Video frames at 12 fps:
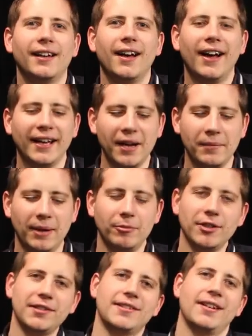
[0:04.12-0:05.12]
Hi, I'm
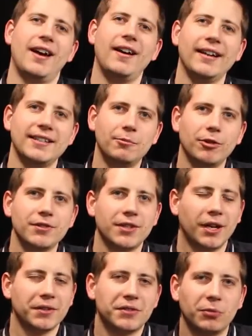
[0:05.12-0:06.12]
Emrys. I did a
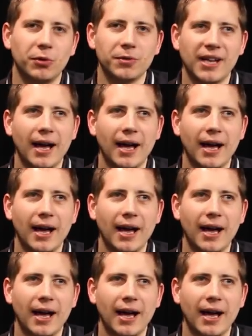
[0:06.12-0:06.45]
Bronze Arts Award,